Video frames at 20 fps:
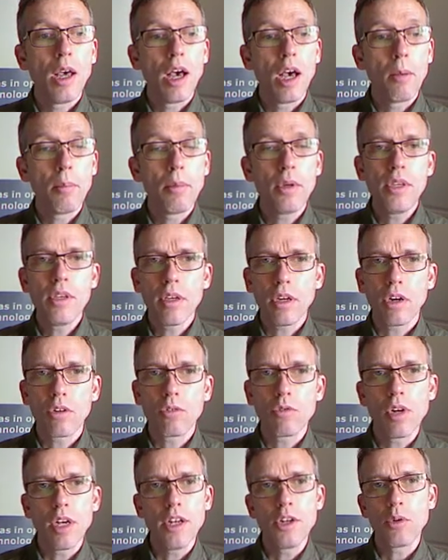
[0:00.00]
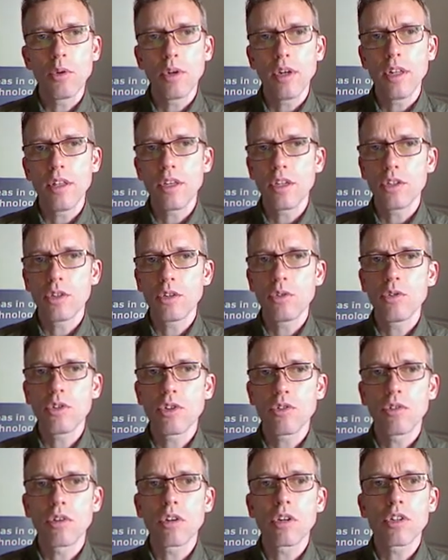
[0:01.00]
but you can't really do anything too
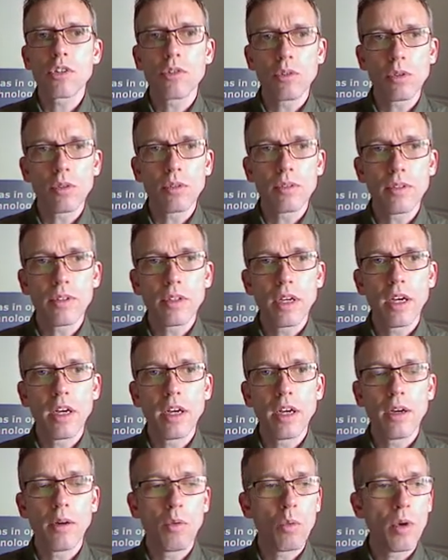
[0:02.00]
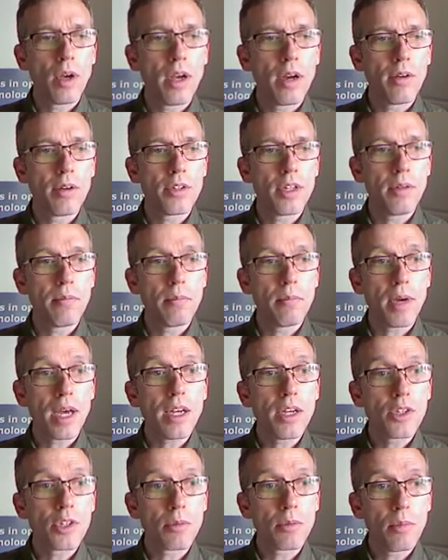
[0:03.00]
structural. Whereas in
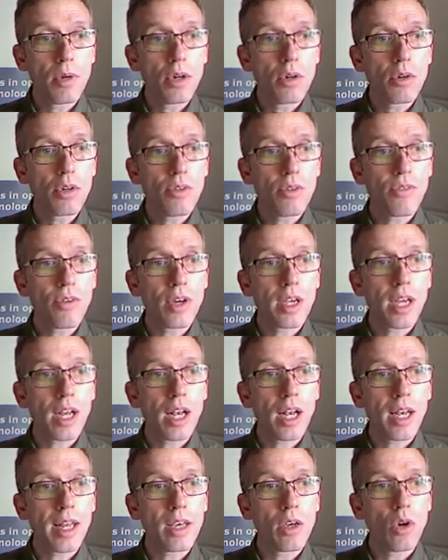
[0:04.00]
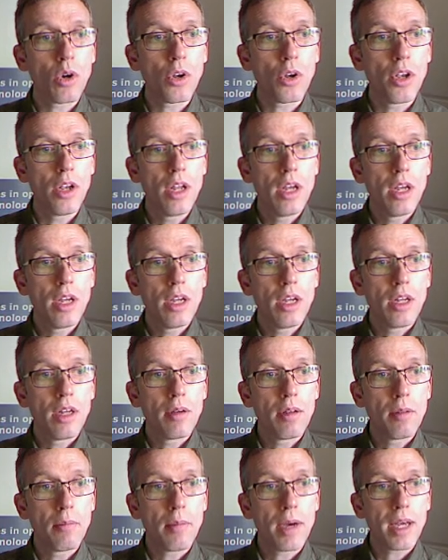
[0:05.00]
manager mode, if I click on
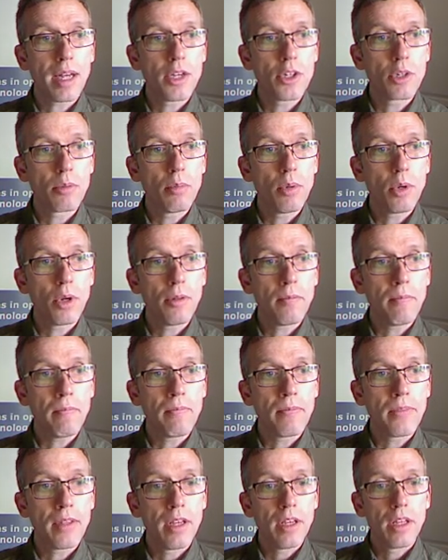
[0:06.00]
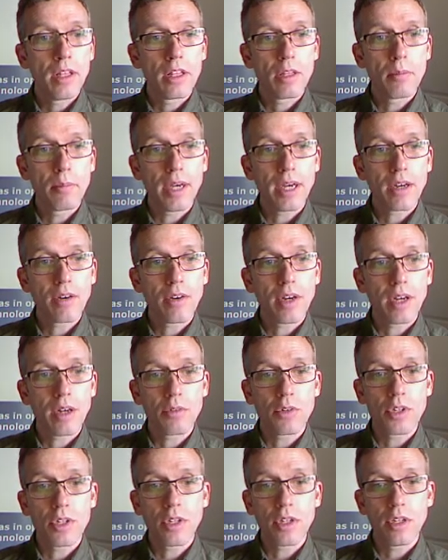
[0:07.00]
the manager button, the
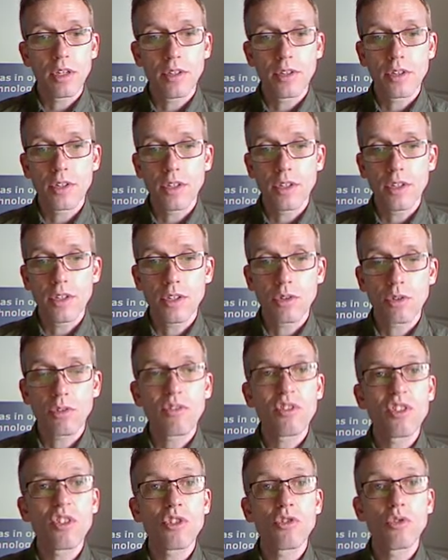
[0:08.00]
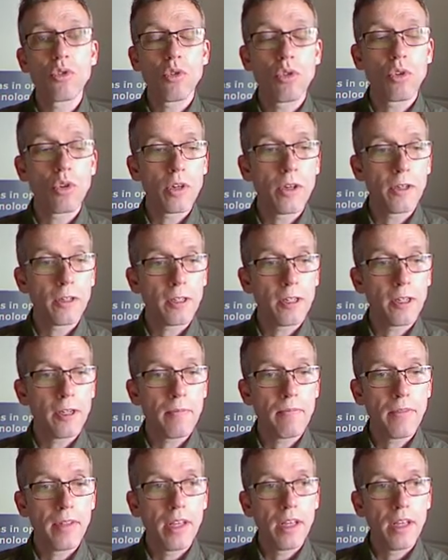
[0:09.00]
background turns this sort of straw colour.